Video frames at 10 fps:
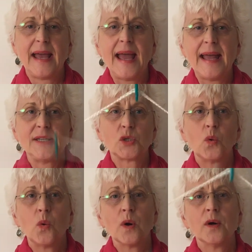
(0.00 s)
and
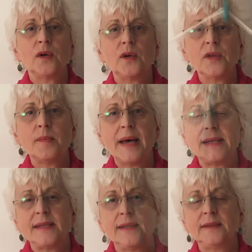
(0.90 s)
twirl the
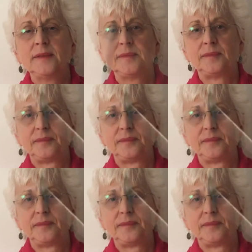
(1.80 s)
button.